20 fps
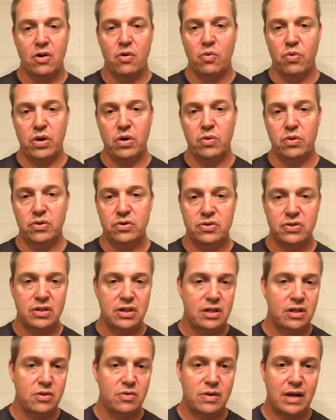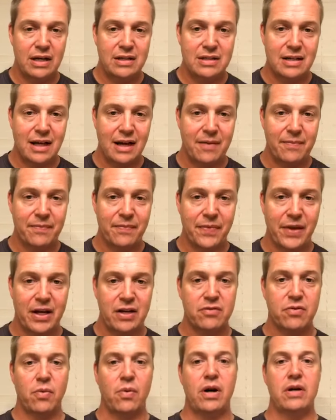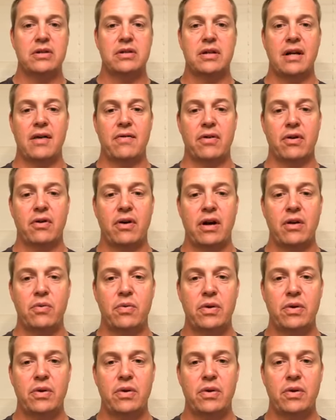We will see you next time. Thanks for watching. Have a great